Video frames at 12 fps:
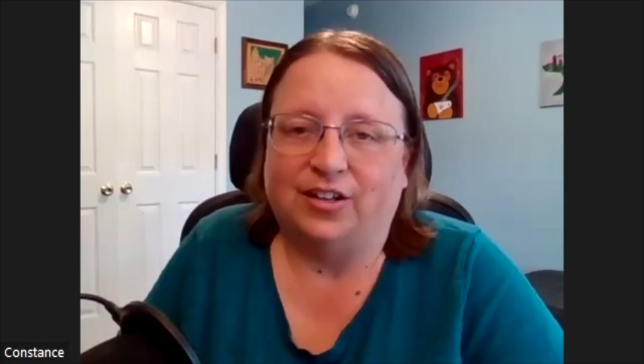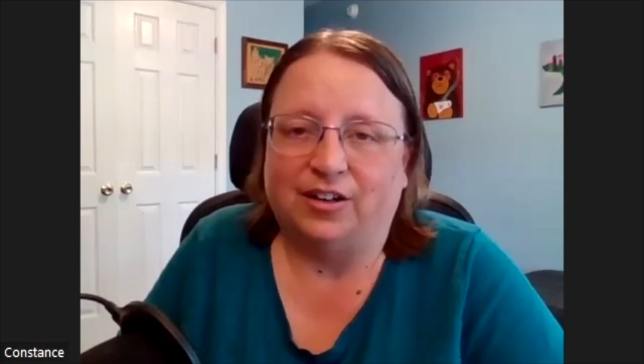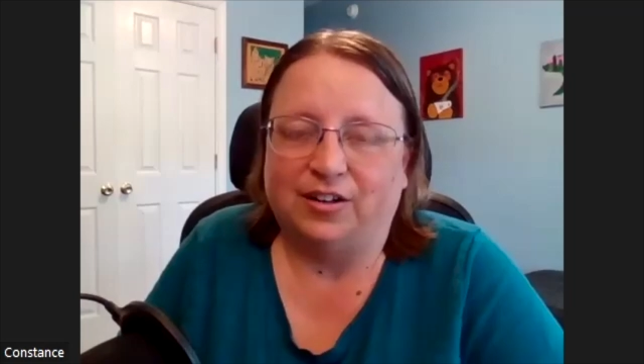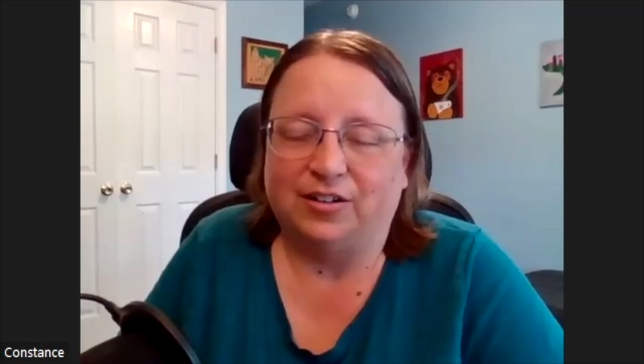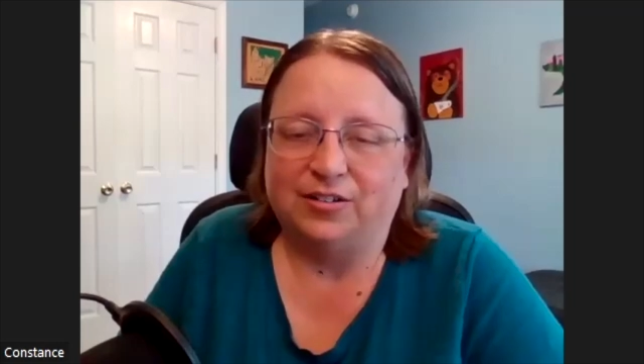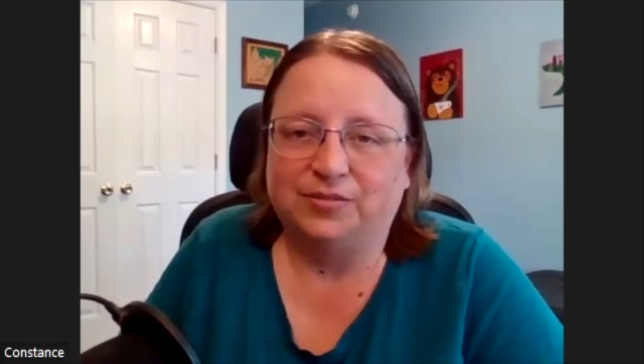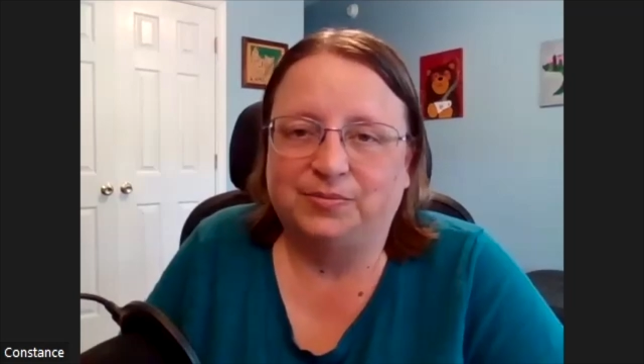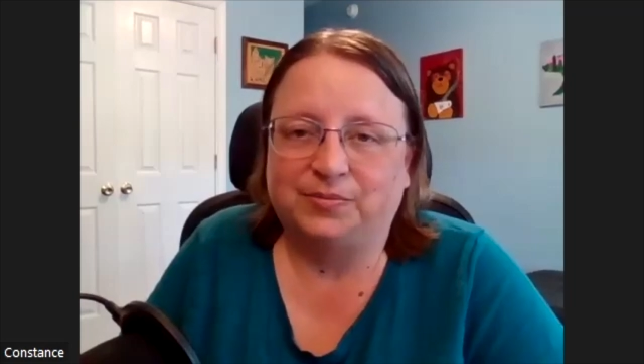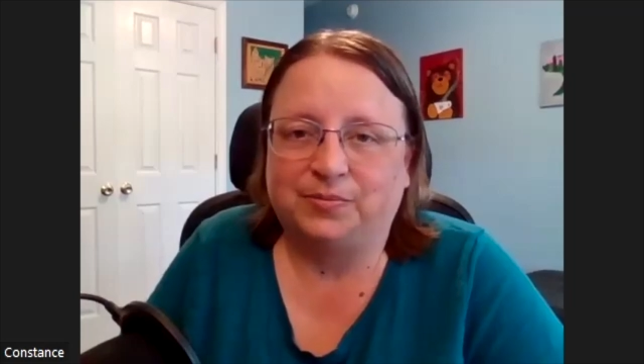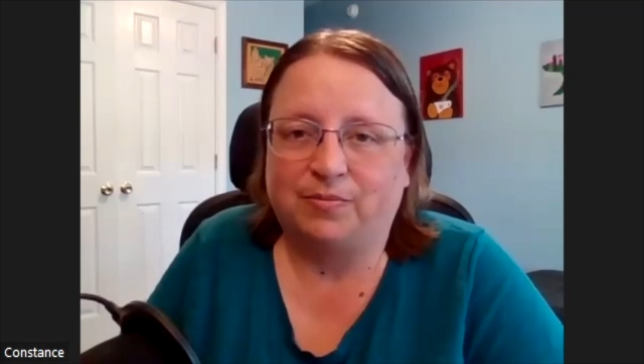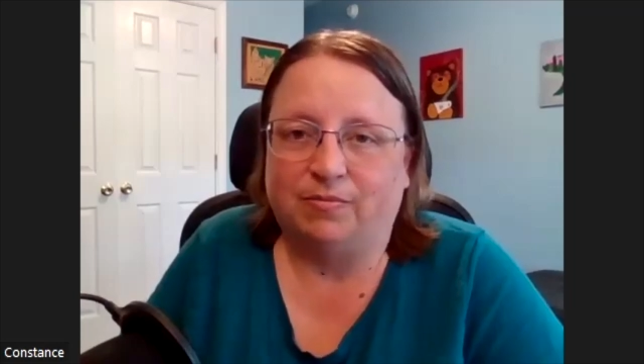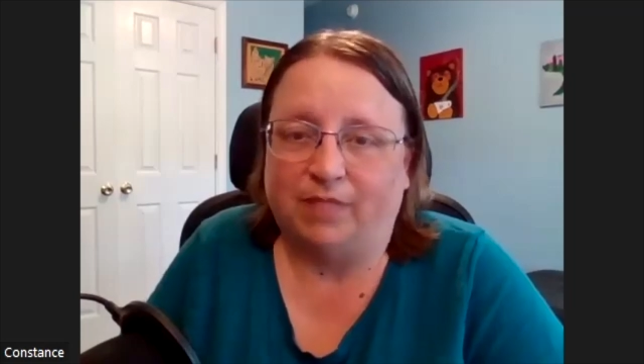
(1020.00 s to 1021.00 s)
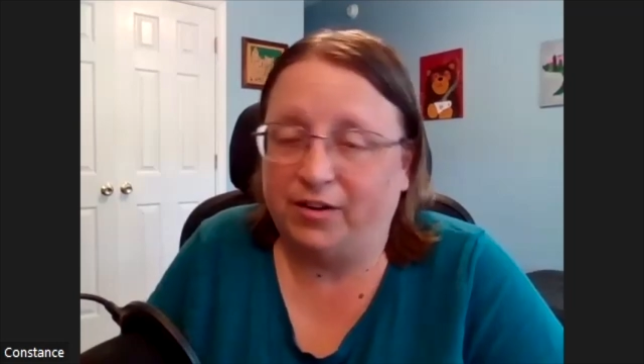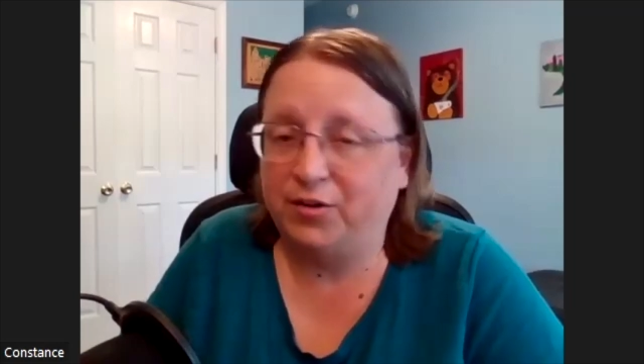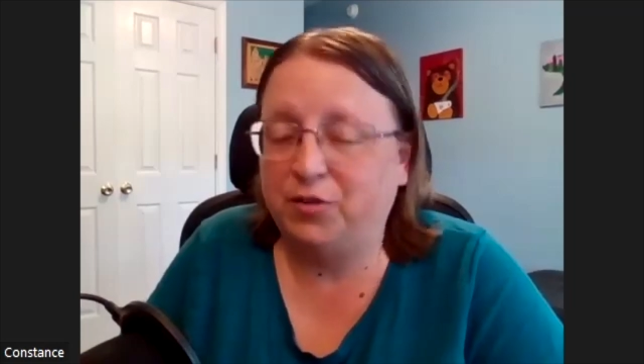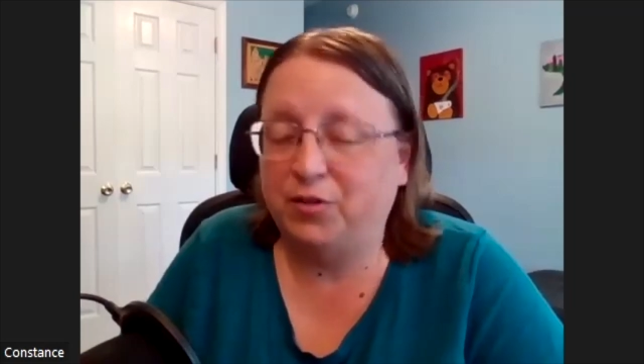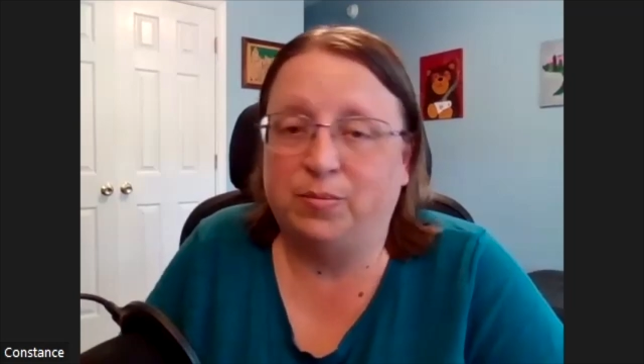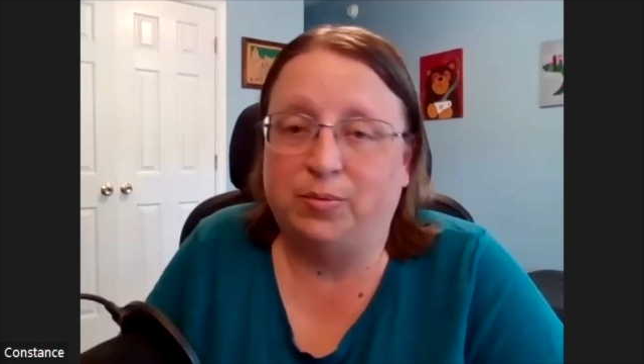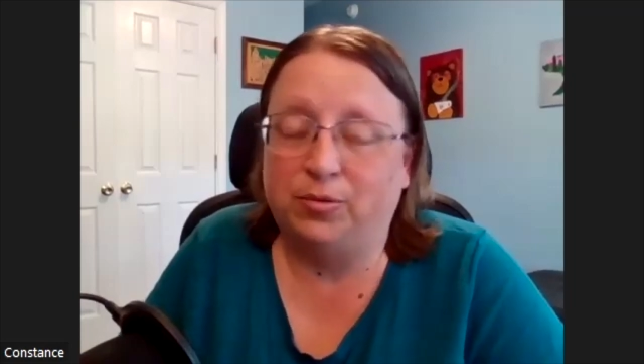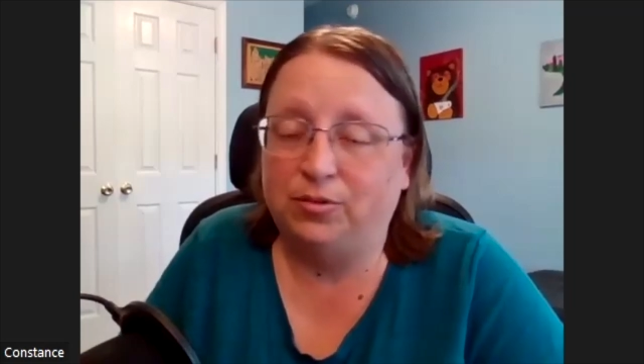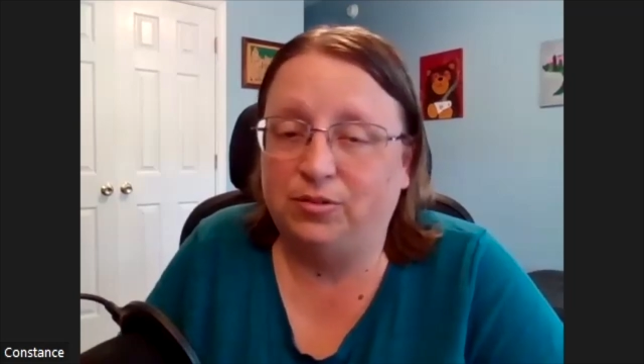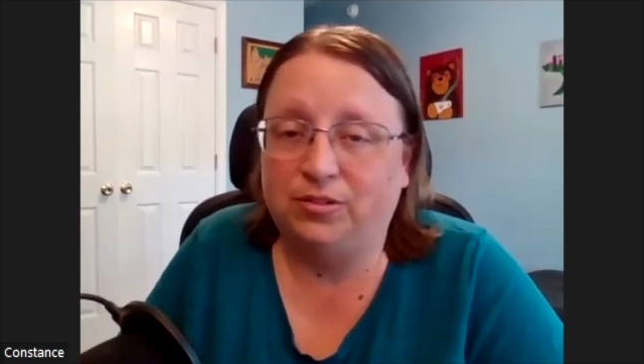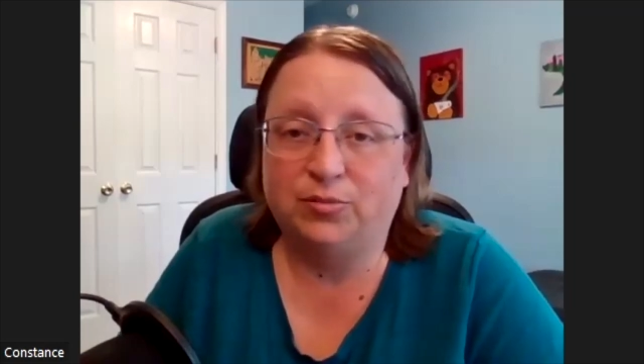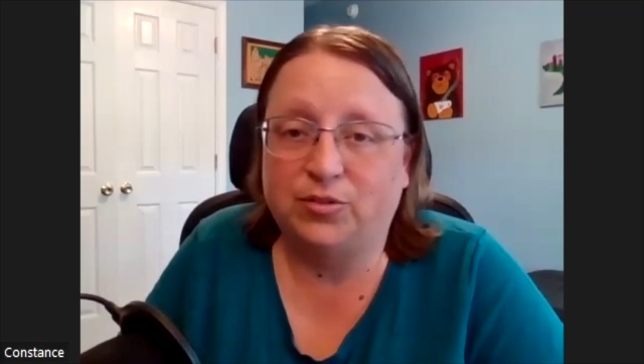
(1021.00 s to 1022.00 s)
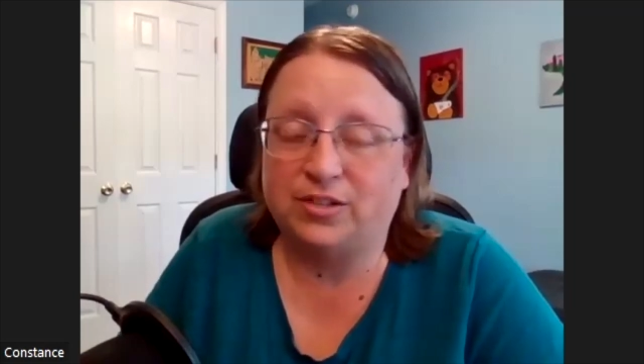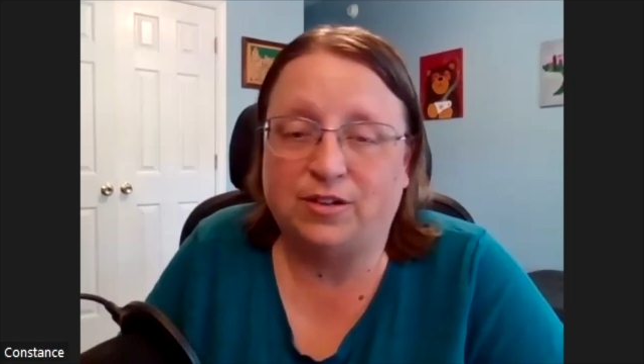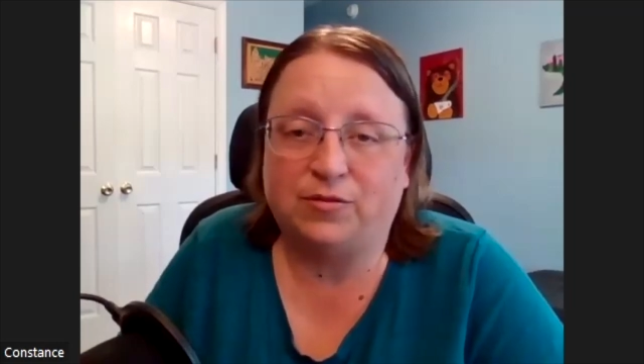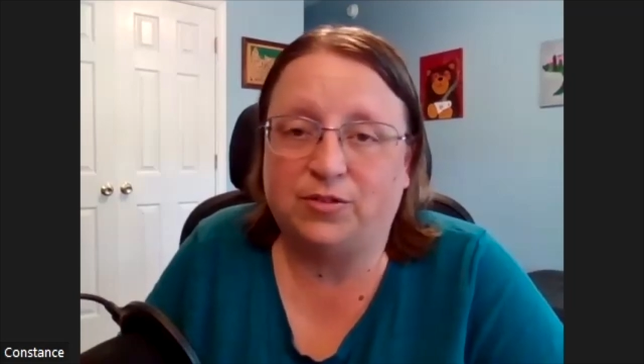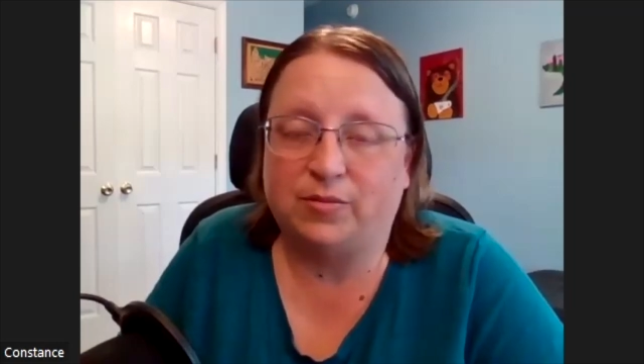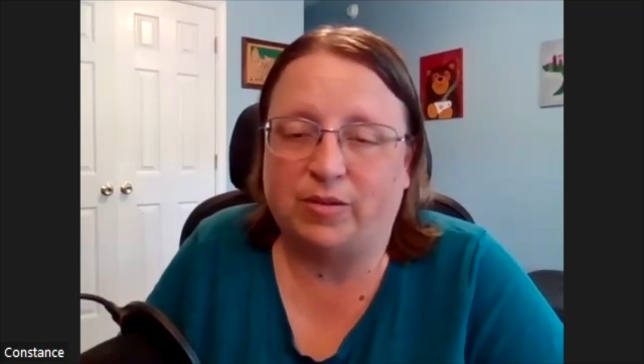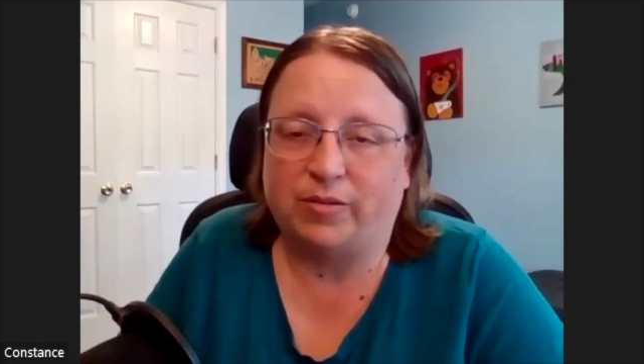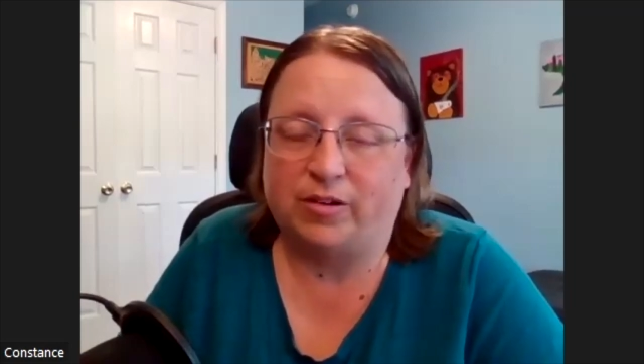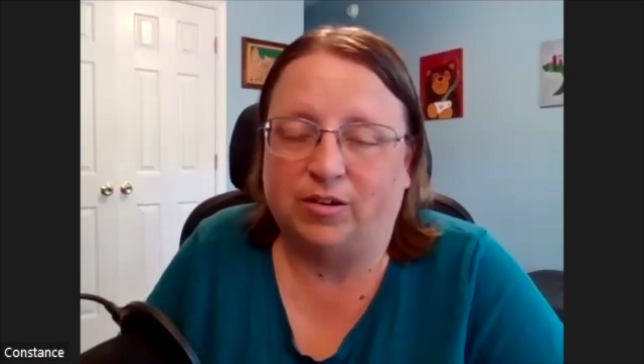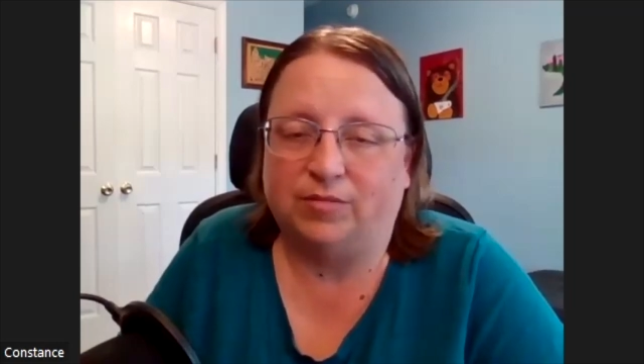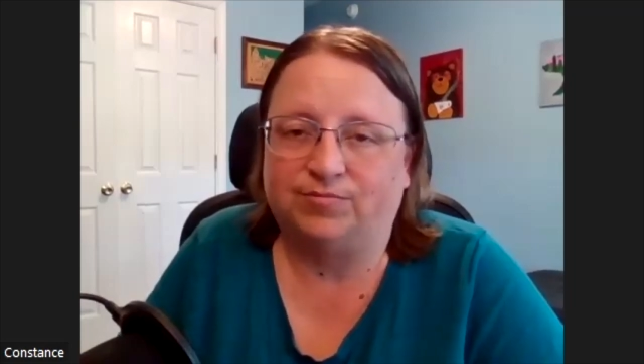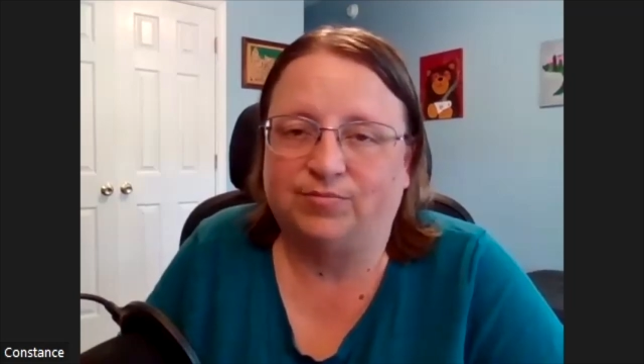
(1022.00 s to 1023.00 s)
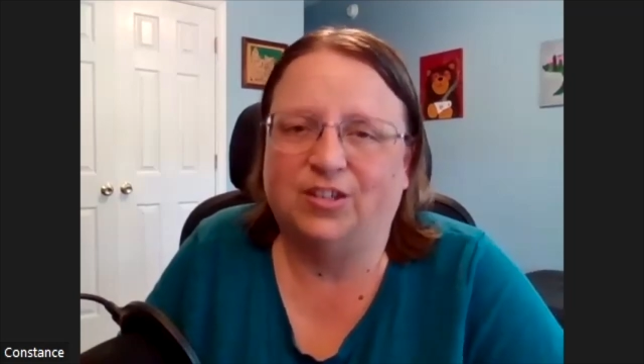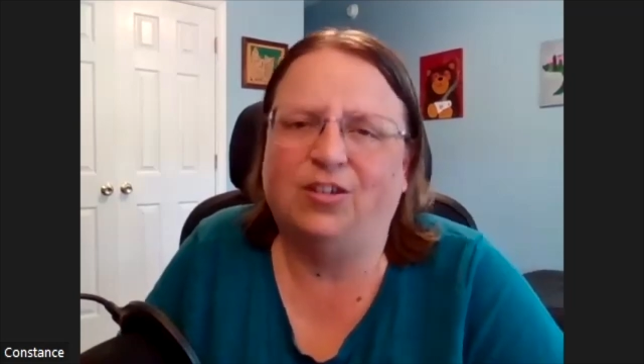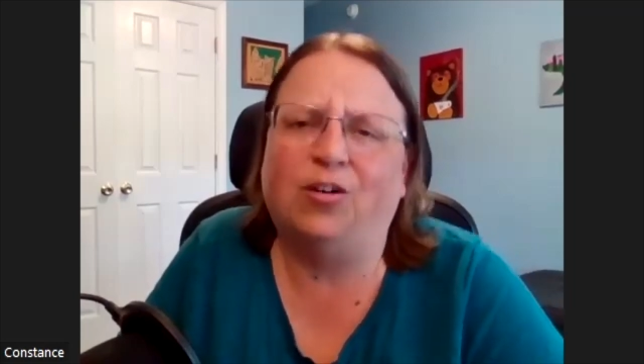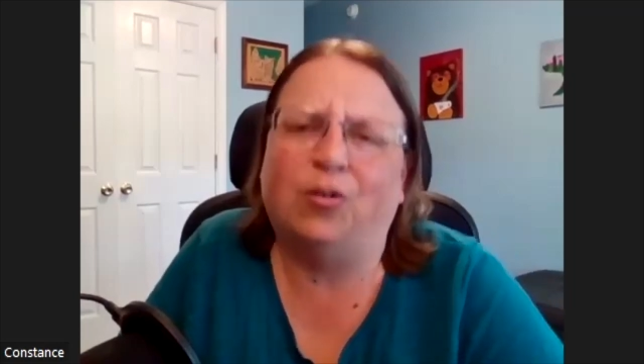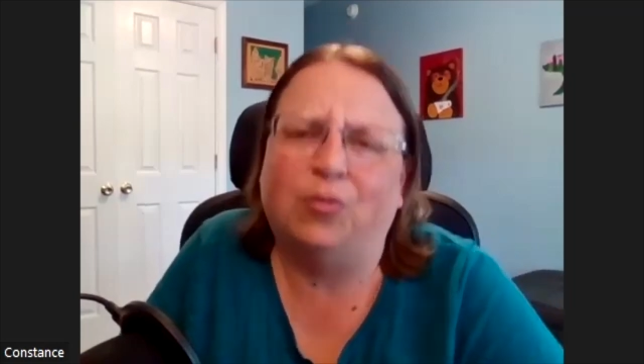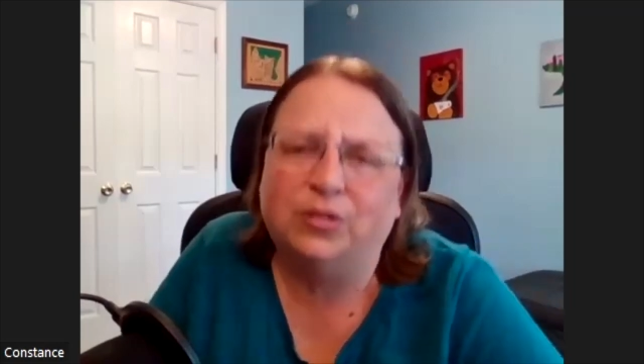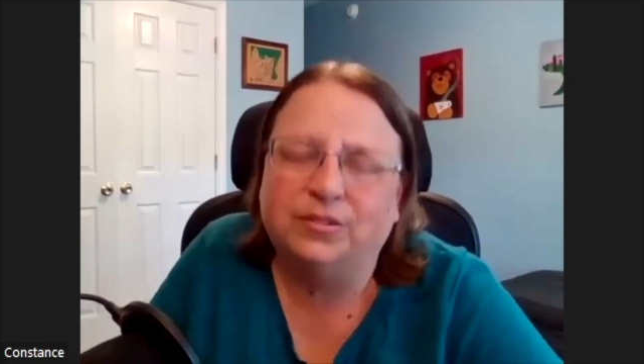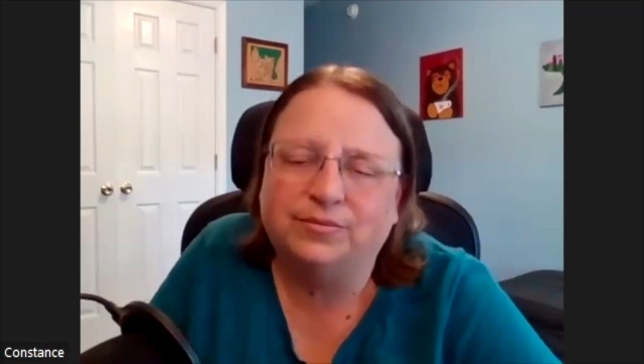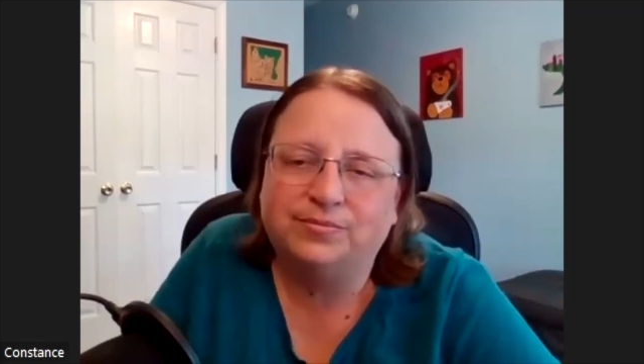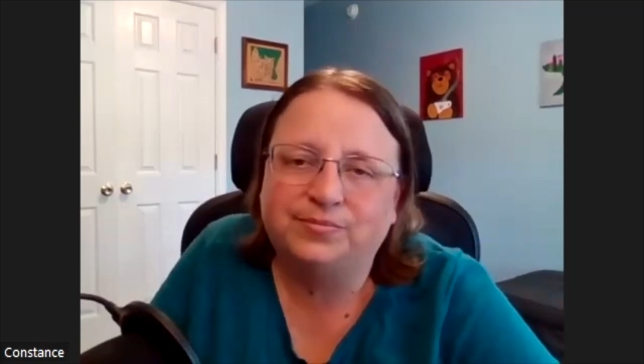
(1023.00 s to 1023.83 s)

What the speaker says: you know? I don't know if the pool was enough to make me go, oh.